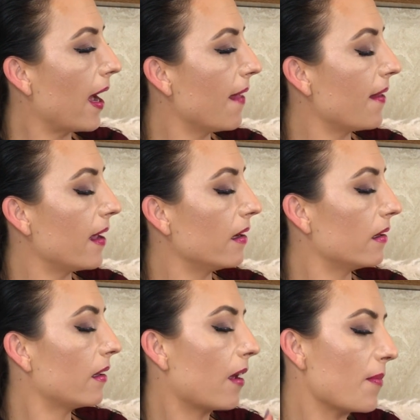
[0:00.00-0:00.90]
And
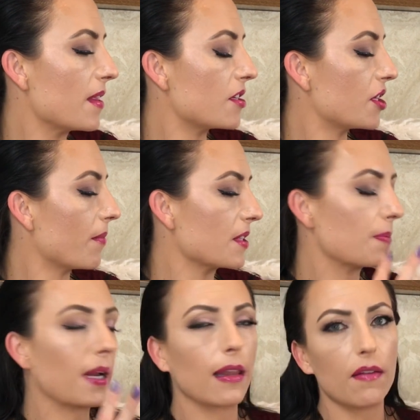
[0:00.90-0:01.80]
then, I mean, the
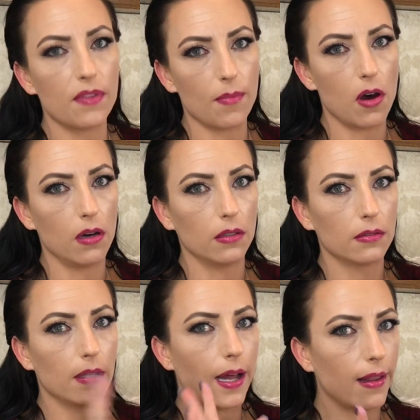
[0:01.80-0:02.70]
shimmers, but I love them all.